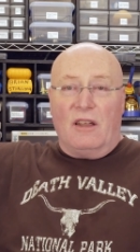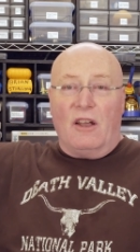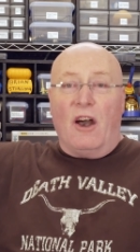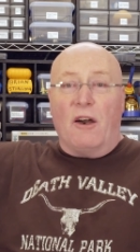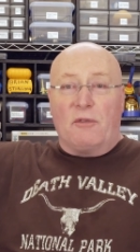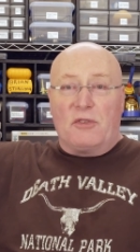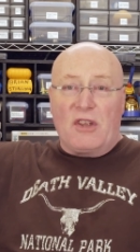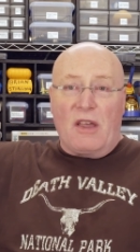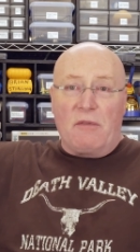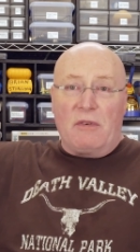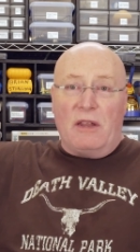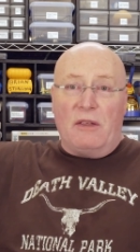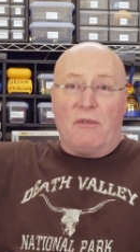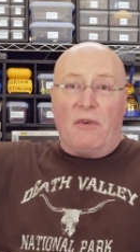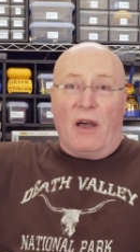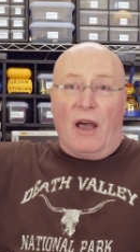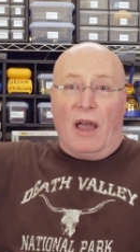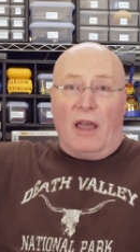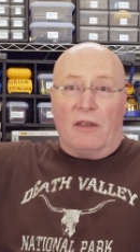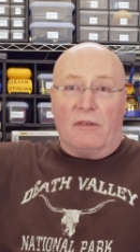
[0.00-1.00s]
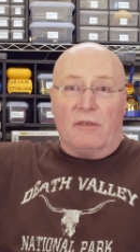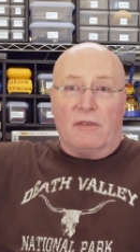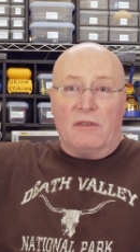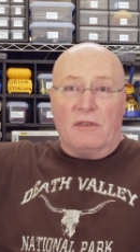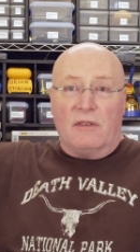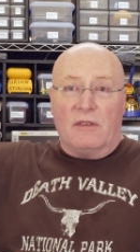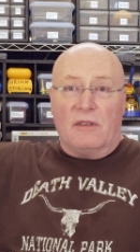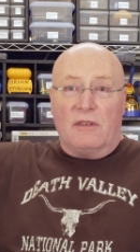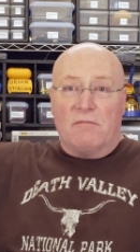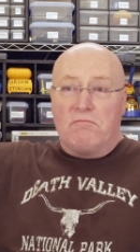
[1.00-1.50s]
of 75
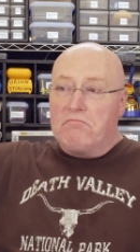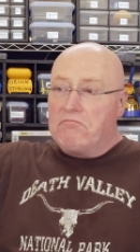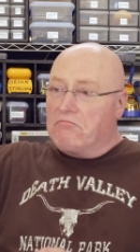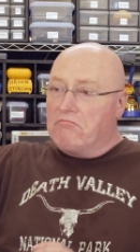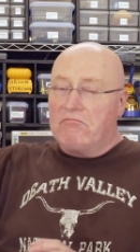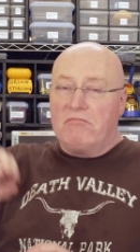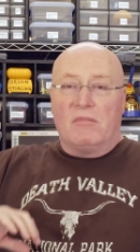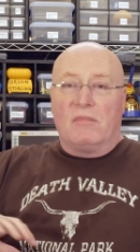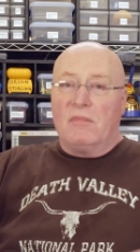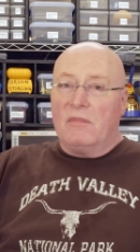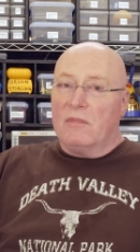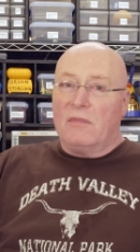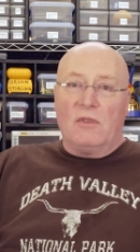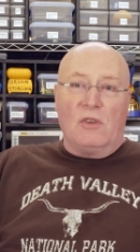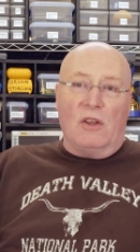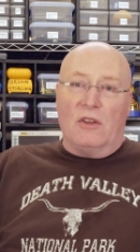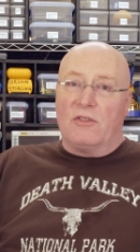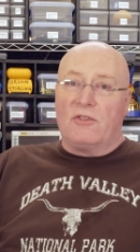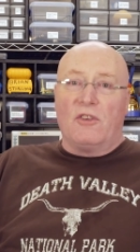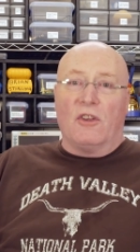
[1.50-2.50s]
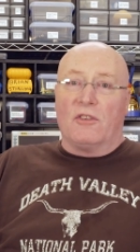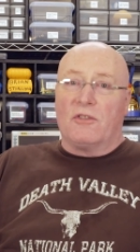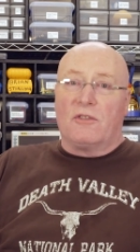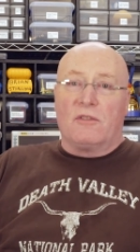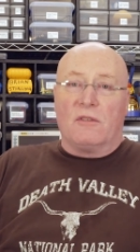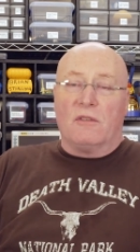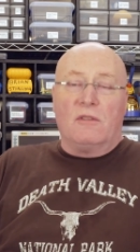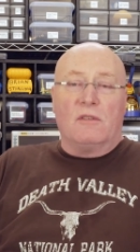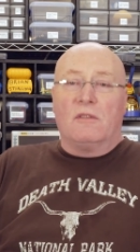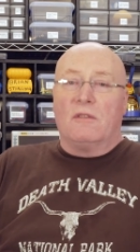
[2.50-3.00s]
is
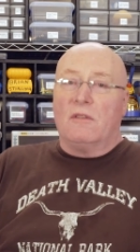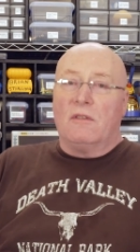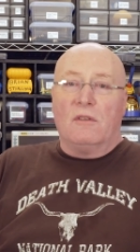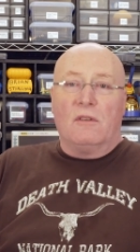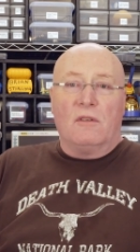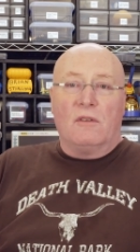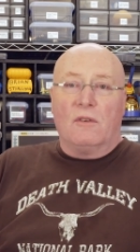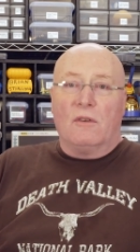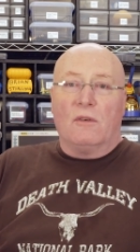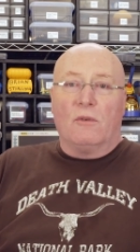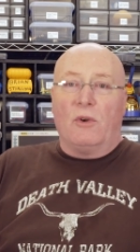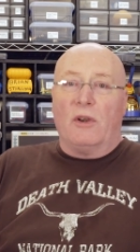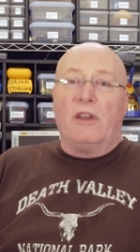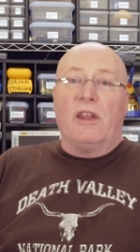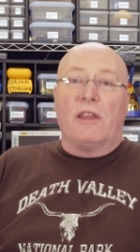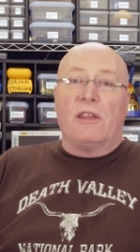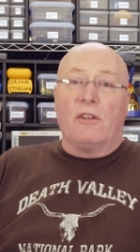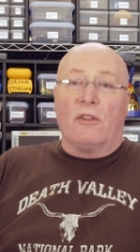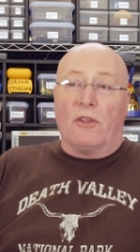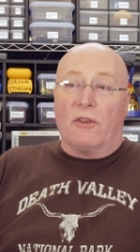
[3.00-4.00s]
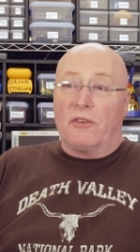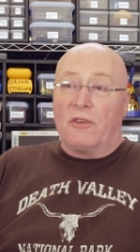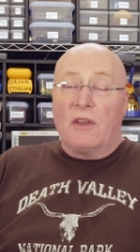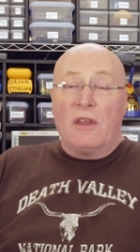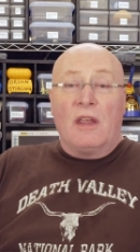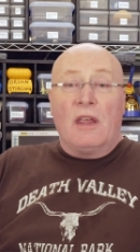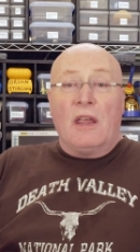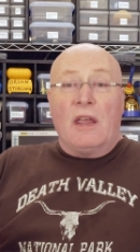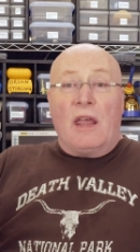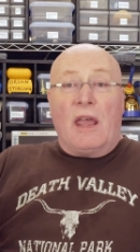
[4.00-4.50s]
just ridiculous.
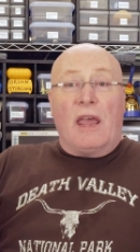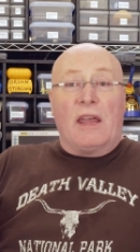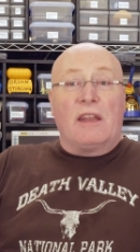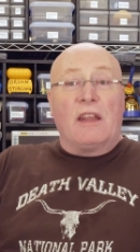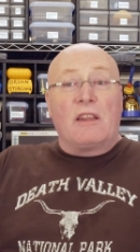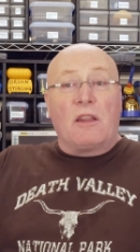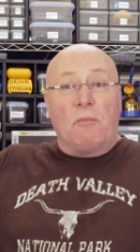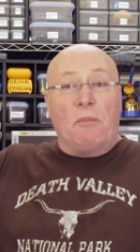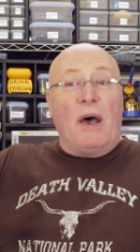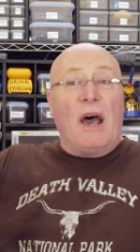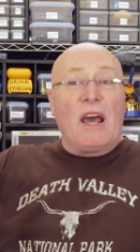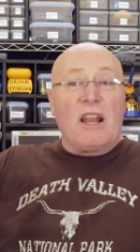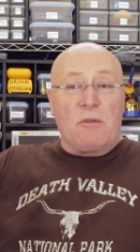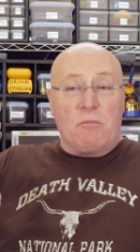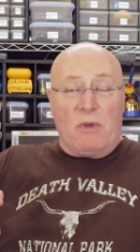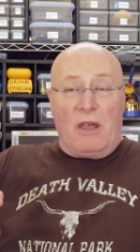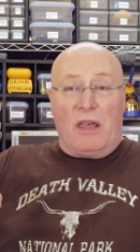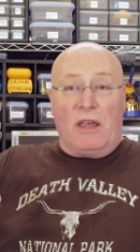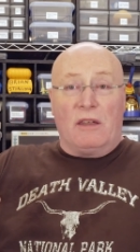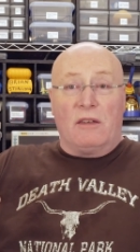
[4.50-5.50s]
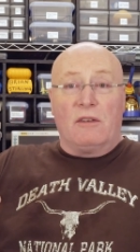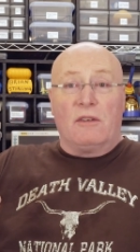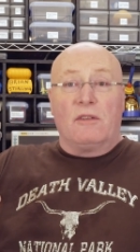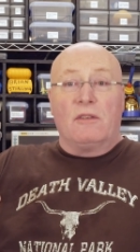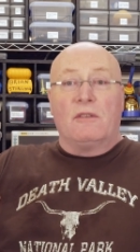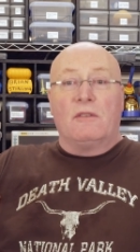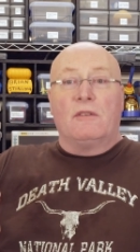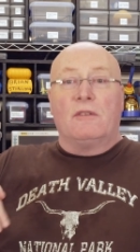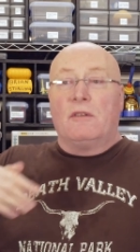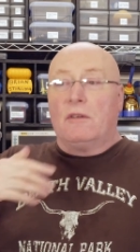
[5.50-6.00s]
And at the bottom end,
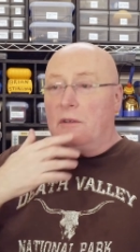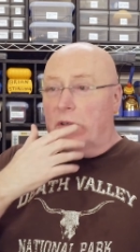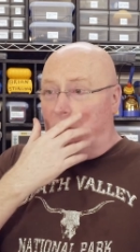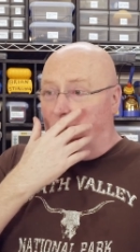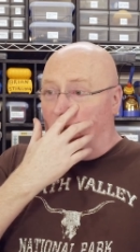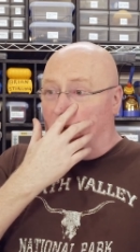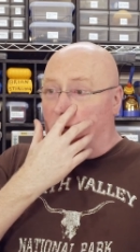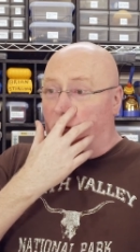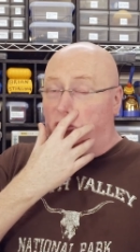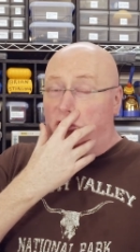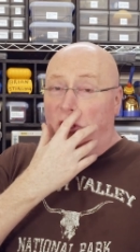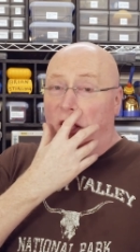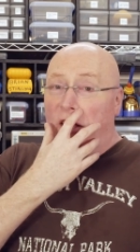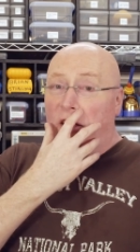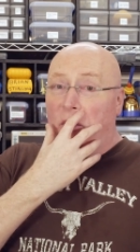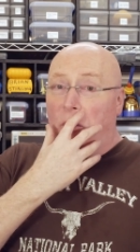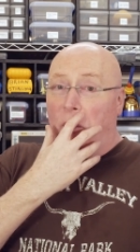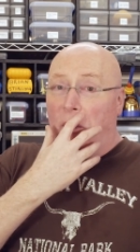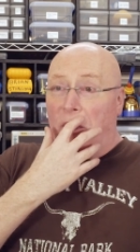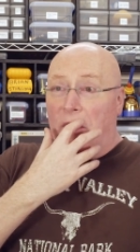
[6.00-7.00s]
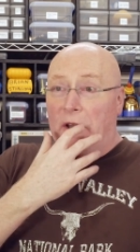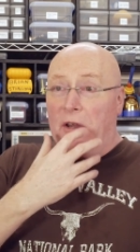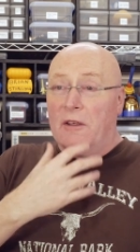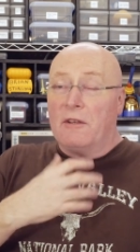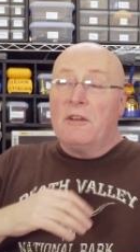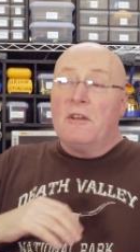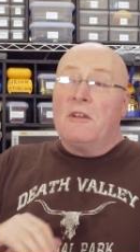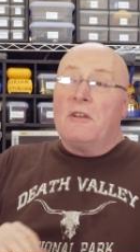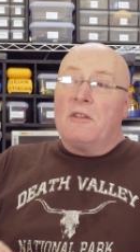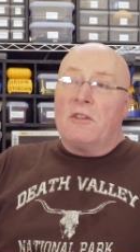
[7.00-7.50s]
in the shadow
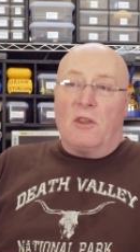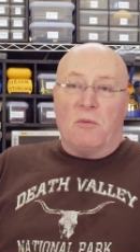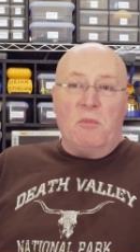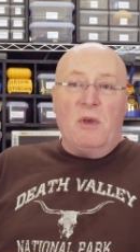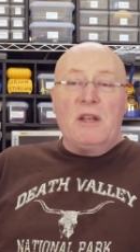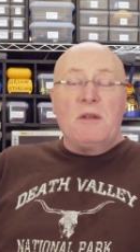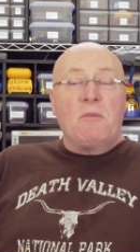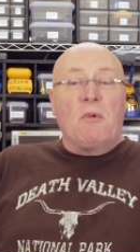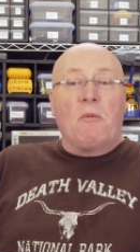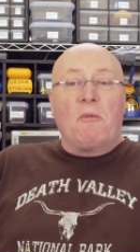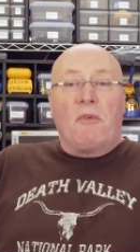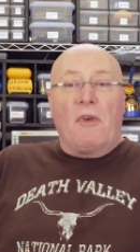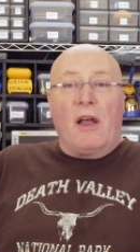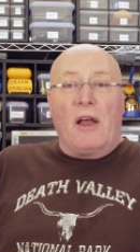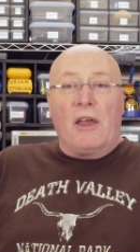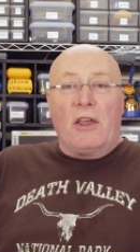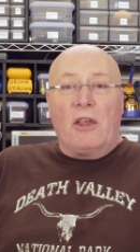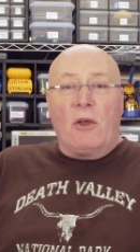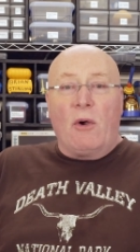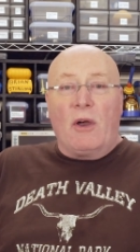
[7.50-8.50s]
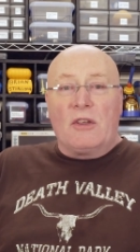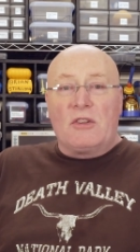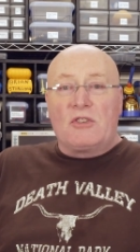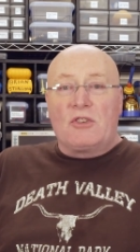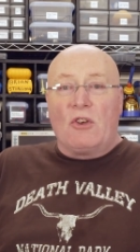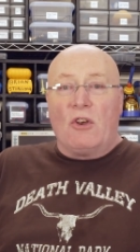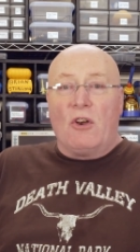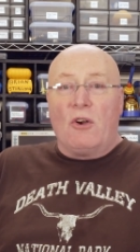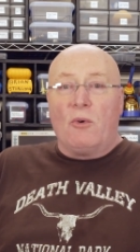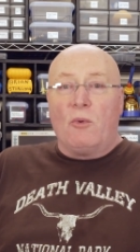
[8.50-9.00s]
area, the minimum value I
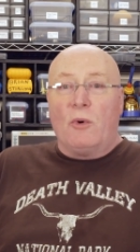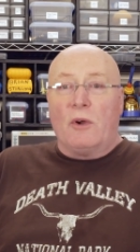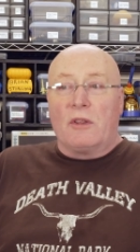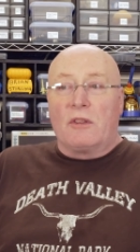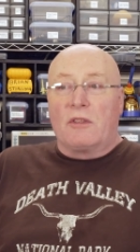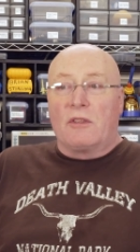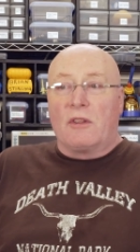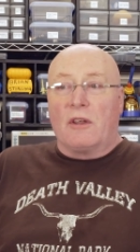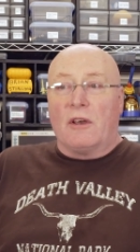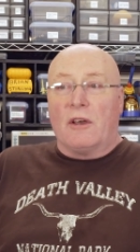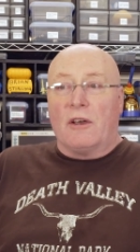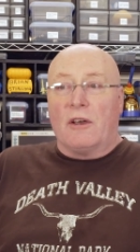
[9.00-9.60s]
saw with